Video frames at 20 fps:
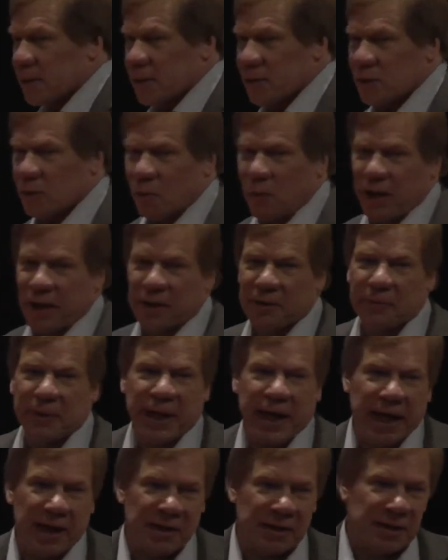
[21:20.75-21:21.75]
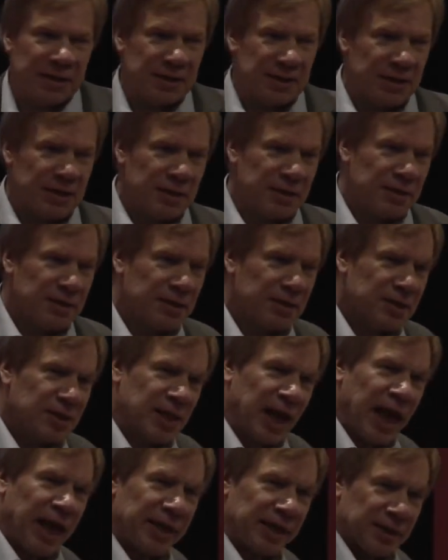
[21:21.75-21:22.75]
So one of the realities is
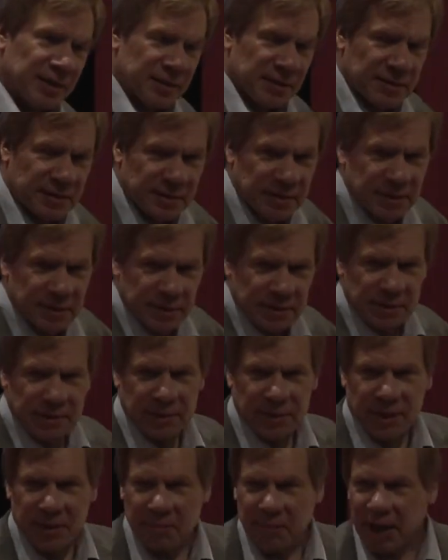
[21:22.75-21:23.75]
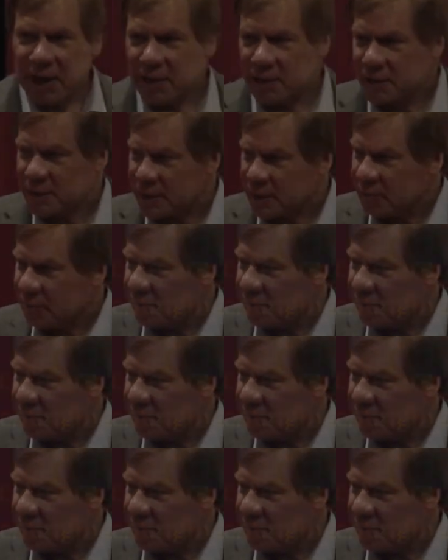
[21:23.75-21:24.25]
science and medicine.